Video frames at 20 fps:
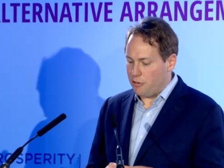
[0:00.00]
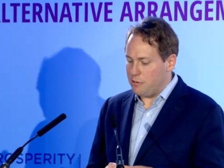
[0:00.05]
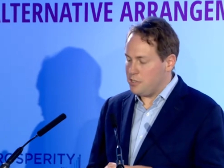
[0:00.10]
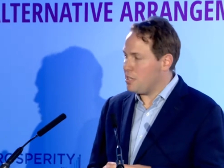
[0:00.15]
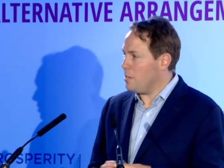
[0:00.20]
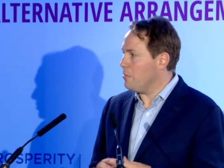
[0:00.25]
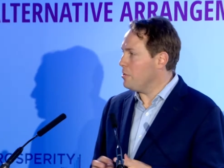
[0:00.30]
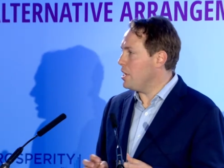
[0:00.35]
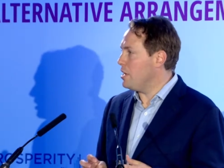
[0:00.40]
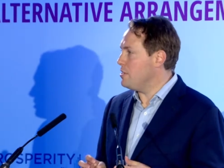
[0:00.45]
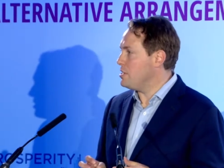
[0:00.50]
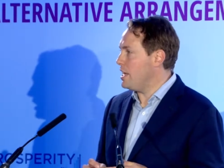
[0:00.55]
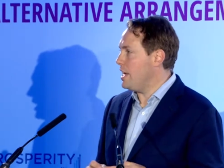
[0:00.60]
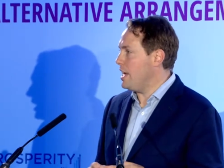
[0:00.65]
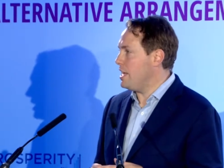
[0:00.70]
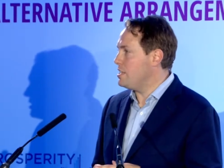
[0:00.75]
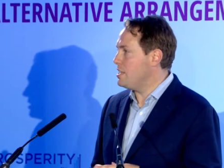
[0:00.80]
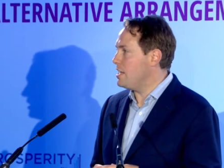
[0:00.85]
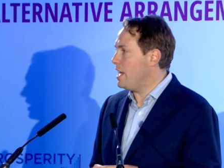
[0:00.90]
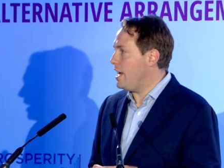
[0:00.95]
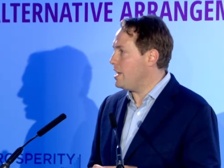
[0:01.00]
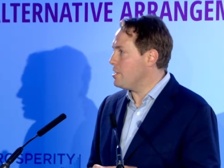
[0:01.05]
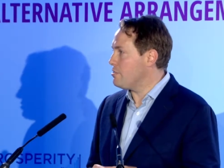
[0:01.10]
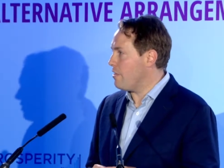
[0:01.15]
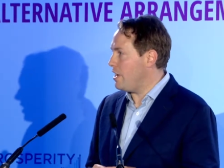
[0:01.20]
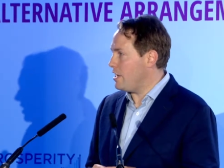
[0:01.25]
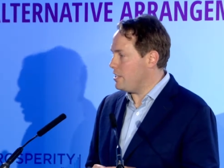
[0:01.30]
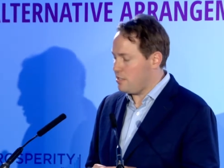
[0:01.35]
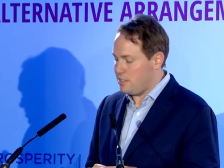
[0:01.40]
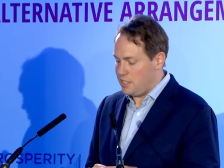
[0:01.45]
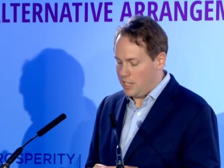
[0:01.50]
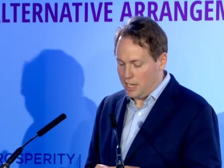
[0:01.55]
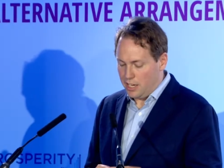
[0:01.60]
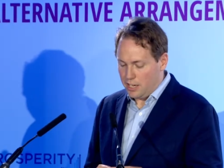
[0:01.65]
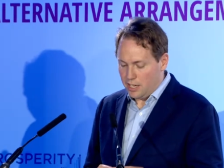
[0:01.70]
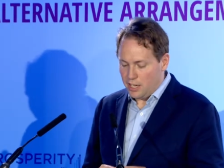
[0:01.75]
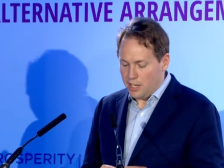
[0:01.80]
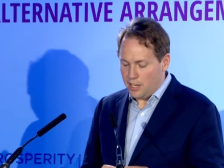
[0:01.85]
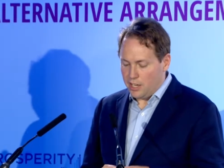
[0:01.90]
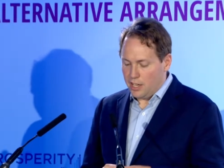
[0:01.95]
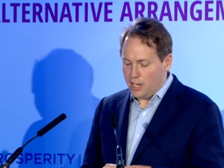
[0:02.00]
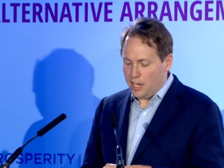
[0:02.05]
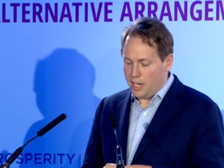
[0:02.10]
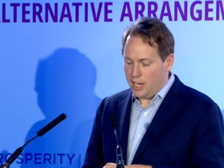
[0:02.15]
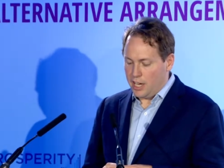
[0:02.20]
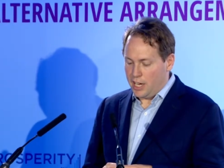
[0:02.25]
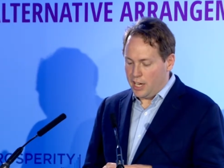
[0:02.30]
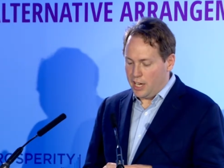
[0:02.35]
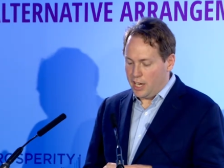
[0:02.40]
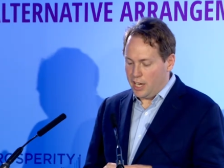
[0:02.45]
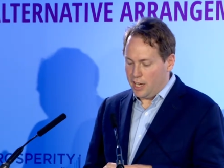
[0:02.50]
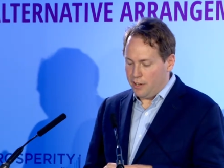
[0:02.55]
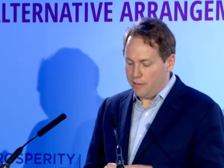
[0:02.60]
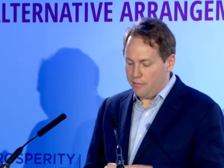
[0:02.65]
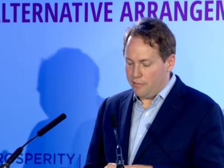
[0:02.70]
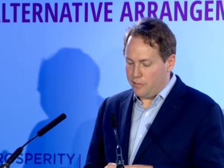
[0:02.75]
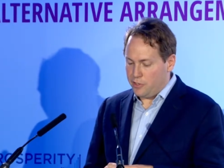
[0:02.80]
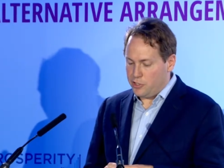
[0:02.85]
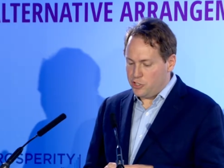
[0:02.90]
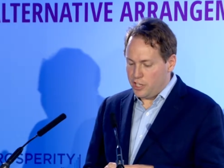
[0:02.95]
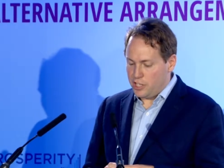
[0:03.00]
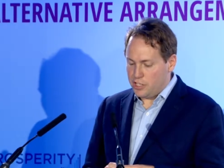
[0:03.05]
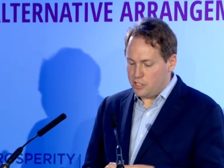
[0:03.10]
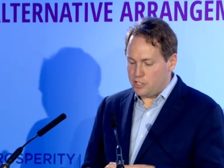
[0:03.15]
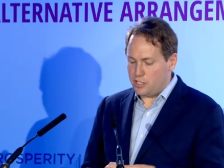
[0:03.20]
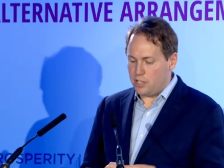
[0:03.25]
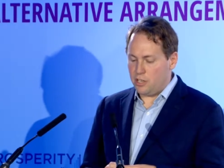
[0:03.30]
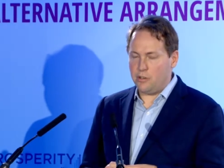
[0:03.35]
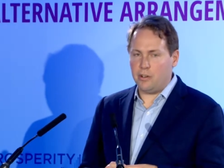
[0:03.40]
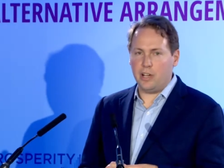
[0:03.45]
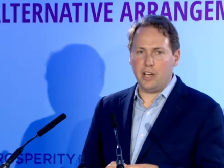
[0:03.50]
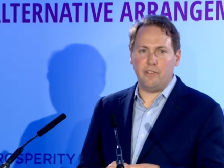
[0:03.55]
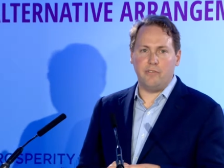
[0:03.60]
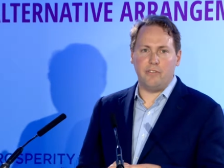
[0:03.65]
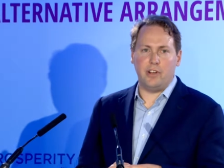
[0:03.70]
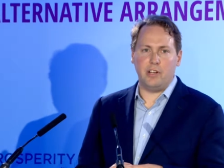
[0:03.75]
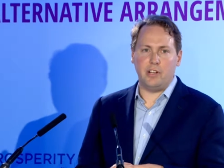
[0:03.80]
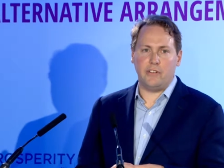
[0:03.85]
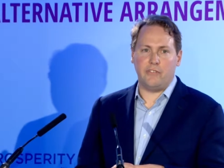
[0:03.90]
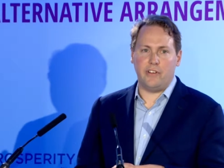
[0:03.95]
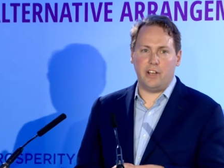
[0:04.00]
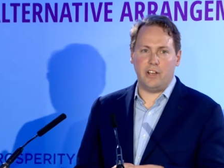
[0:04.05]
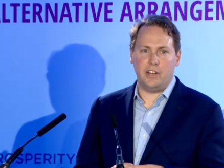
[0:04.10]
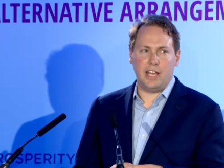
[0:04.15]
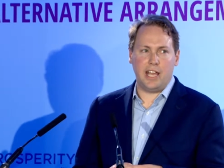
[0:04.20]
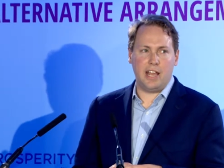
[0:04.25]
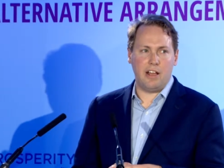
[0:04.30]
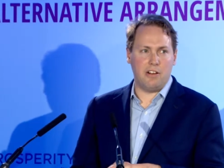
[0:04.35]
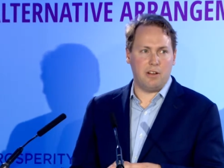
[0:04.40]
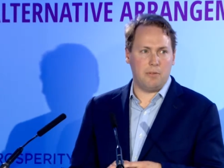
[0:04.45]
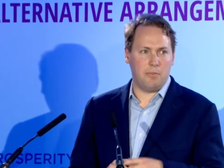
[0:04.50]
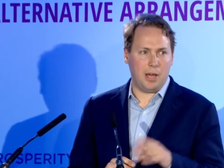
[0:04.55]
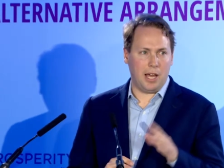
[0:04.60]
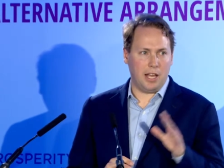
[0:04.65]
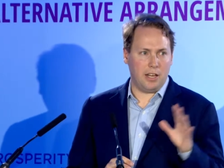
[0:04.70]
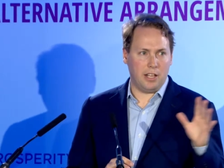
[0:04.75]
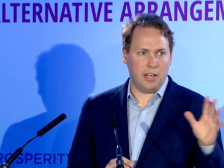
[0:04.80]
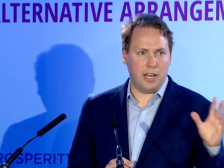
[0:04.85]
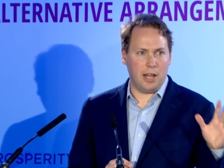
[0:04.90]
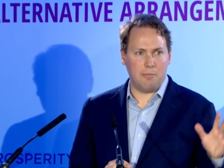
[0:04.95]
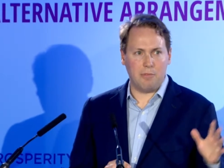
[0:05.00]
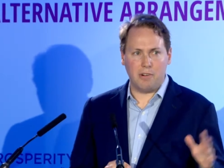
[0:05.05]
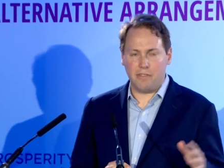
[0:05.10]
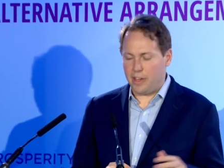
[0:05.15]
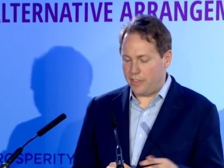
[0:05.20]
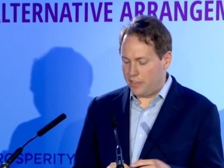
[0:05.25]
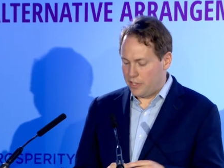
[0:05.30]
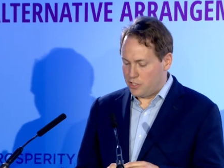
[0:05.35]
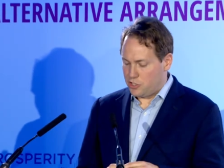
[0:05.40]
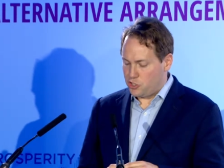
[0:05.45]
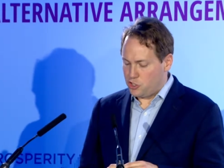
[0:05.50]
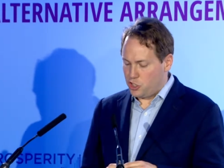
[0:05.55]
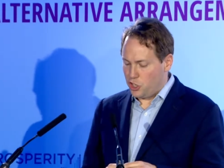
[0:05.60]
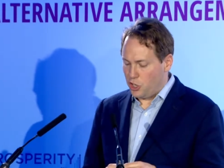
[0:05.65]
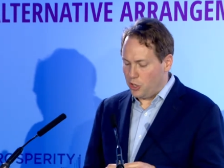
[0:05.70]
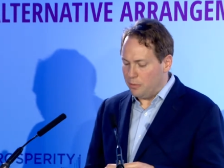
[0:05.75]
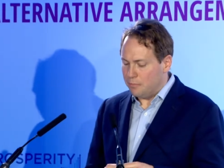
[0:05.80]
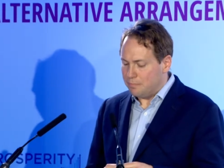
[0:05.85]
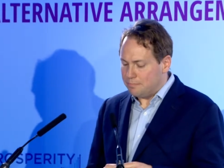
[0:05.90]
Some of those are here today. It's great to see Fujitsu and Vodafone here and a number of others too.